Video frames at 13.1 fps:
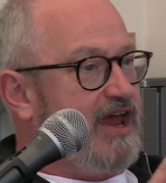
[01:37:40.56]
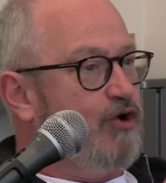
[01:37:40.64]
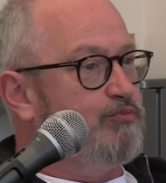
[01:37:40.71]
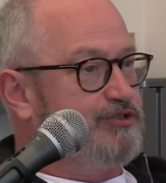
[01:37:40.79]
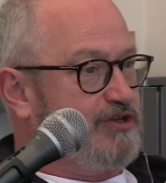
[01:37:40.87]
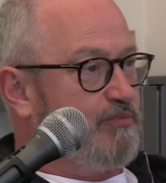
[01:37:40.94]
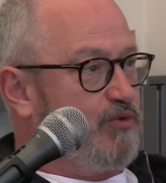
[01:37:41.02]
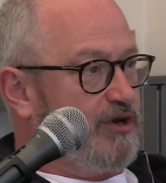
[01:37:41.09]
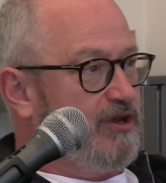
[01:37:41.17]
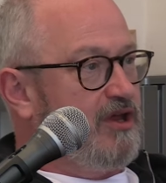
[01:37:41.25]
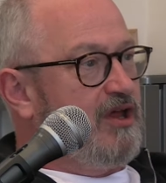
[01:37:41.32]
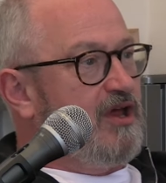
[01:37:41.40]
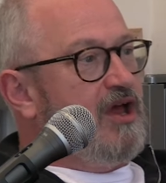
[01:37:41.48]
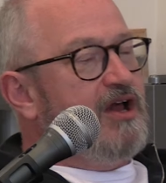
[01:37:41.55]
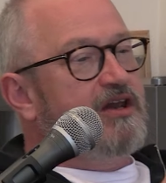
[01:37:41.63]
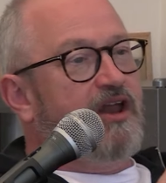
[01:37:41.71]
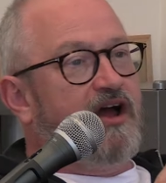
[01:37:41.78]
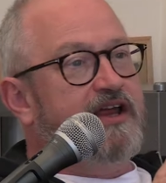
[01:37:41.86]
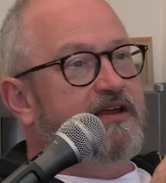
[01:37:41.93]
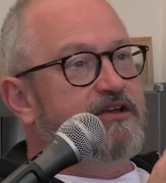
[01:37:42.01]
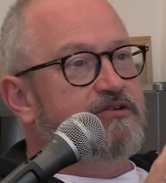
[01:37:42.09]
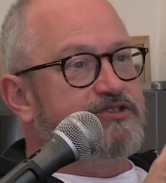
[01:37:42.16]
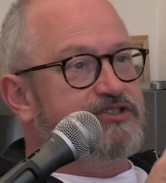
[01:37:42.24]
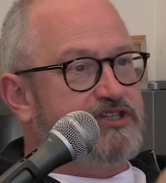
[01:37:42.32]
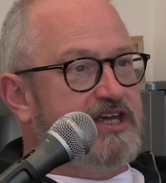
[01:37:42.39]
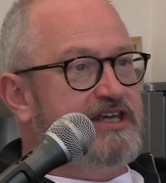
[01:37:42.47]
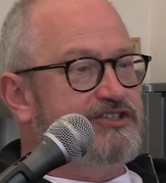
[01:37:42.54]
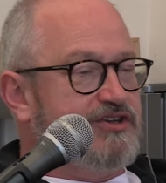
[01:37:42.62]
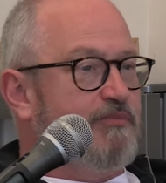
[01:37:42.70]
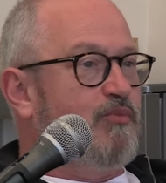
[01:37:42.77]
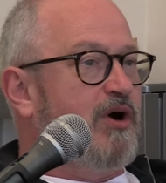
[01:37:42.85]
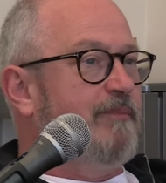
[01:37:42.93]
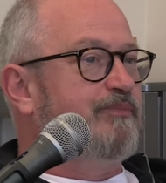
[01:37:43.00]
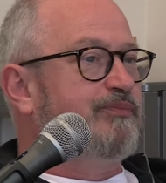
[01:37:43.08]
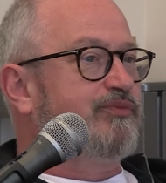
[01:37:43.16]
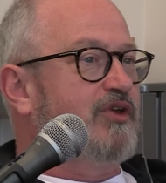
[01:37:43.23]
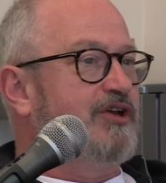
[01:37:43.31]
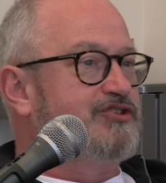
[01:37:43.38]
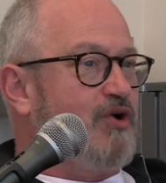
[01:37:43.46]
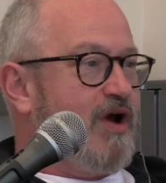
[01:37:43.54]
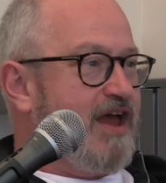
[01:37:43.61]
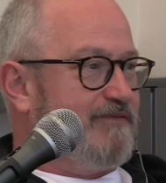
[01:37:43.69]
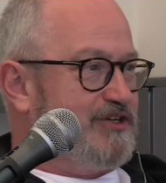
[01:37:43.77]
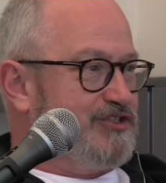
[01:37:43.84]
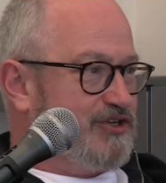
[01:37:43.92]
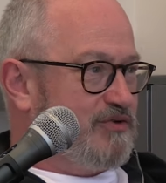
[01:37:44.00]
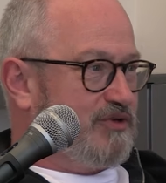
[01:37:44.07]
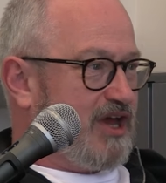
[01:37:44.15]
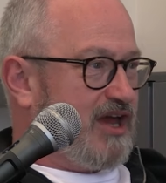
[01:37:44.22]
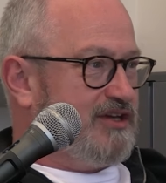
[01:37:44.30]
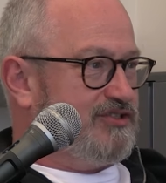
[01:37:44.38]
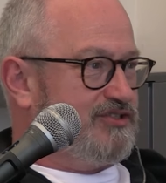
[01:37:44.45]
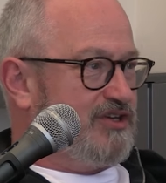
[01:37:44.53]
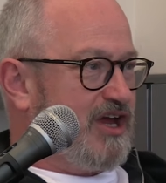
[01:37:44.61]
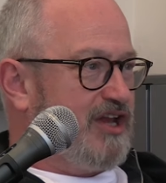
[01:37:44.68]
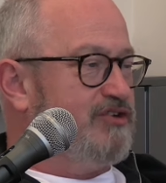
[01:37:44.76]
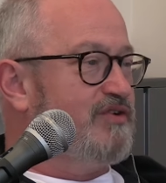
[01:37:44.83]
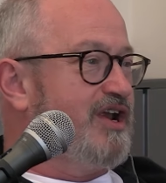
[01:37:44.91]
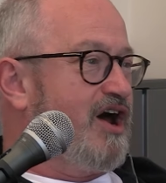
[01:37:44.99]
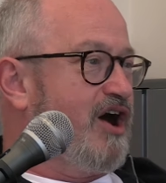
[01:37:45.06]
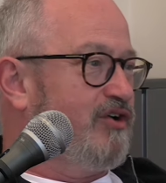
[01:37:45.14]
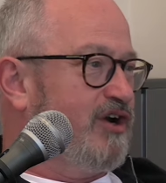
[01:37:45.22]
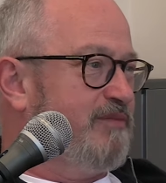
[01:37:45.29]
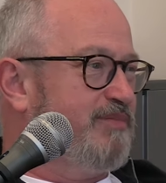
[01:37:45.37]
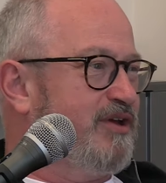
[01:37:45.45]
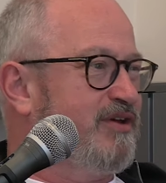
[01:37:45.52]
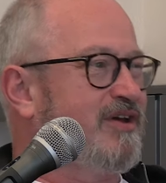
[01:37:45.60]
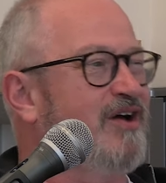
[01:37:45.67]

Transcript: to help someone, mm. like you see someone has got a heavy suitcase yeah. and you're in a hurry, but you